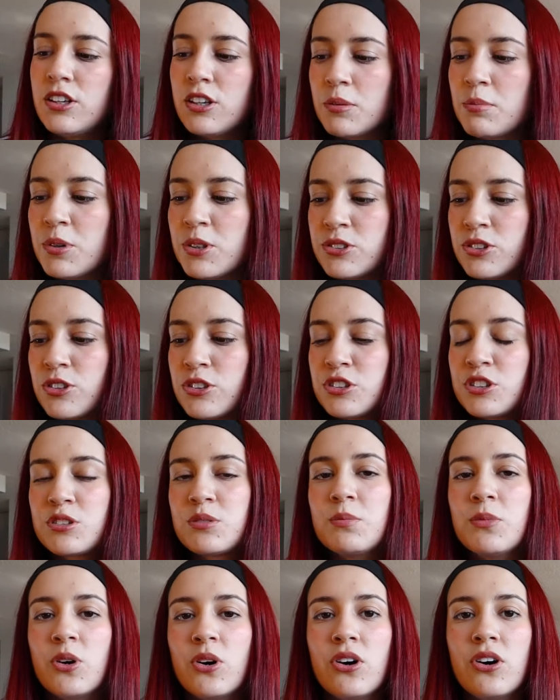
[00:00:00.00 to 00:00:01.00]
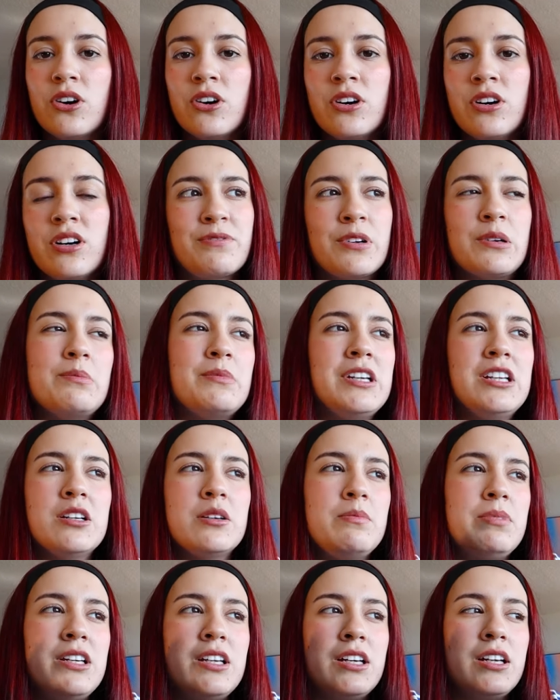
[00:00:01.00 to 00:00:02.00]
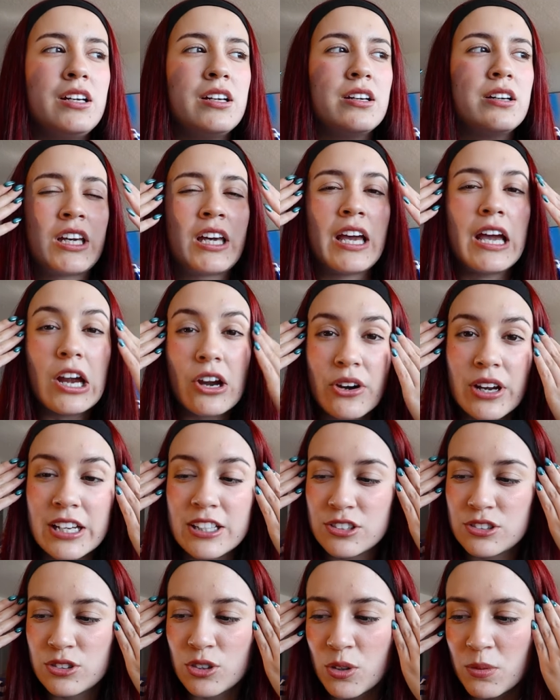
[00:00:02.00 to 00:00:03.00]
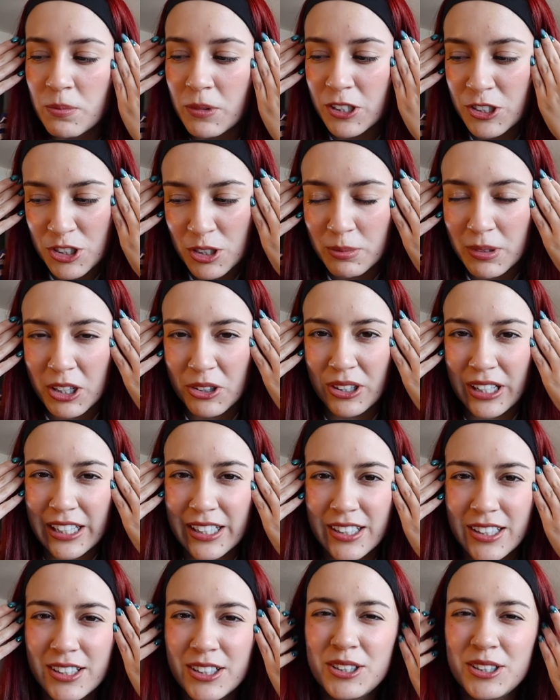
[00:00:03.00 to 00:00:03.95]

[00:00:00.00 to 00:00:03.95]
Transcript: the numbers are small for me to be caring so much about it.